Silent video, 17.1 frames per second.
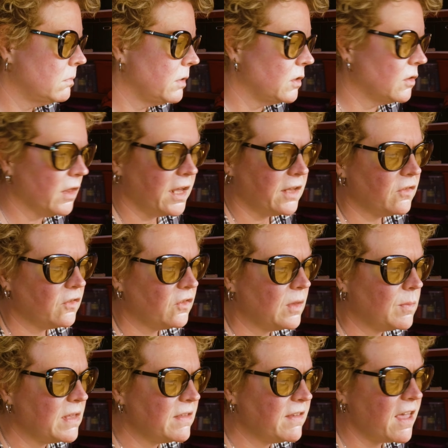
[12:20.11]
you'd like to
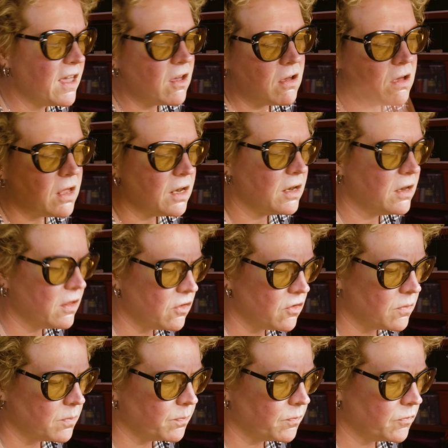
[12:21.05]
see me take on
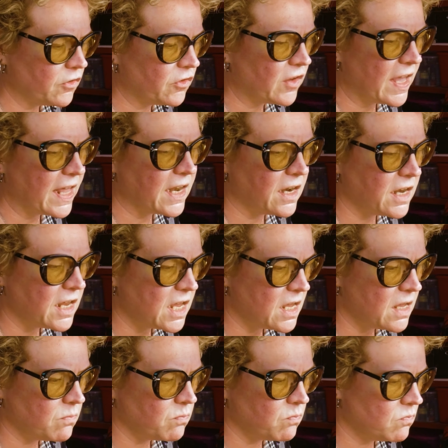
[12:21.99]
another
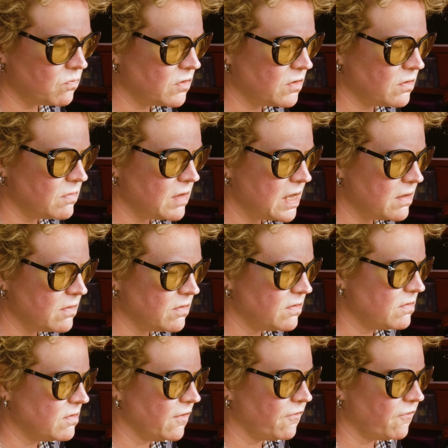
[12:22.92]

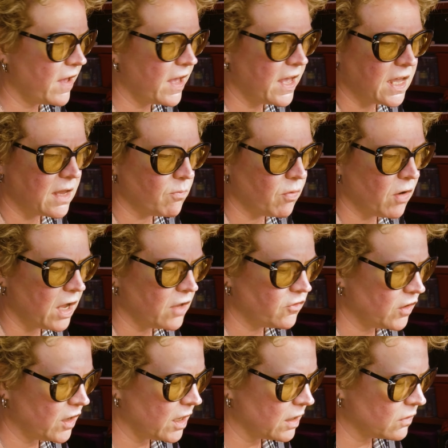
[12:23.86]
sanity-defying
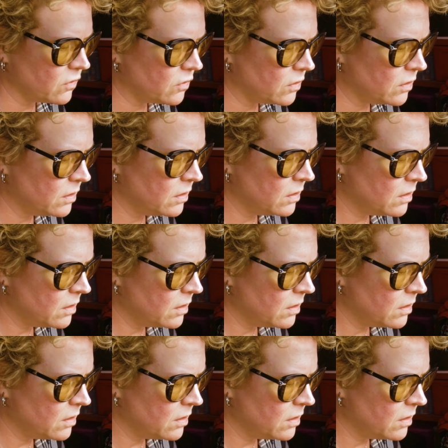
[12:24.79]
project,